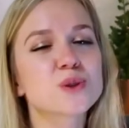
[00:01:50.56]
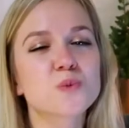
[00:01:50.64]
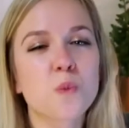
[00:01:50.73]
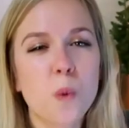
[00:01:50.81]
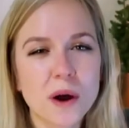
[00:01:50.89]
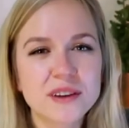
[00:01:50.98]
it was
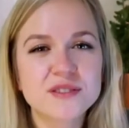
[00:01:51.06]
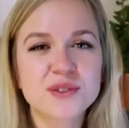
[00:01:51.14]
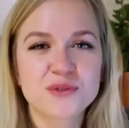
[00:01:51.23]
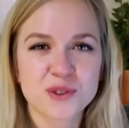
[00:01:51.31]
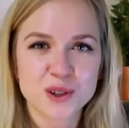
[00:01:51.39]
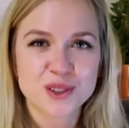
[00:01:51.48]
one of the
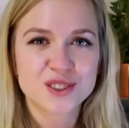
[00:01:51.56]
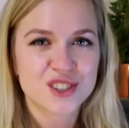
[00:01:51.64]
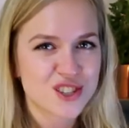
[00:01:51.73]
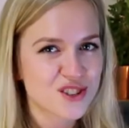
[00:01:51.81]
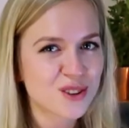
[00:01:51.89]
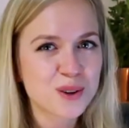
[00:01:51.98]
first
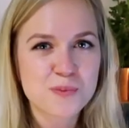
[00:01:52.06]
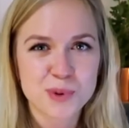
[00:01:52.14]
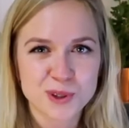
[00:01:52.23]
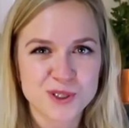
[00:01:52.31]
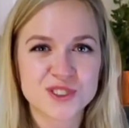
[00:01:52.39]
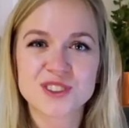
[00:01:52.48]
digital
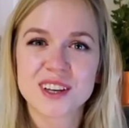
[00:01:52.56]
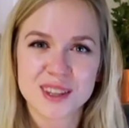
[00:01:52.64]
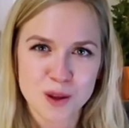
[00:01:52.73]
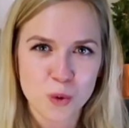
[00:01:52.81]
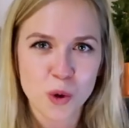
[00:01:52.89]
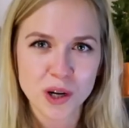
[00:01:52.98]
computers
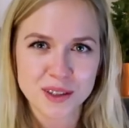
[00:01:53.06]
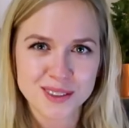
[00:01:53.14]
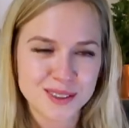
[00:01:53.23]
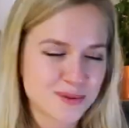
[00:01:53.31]
in the world.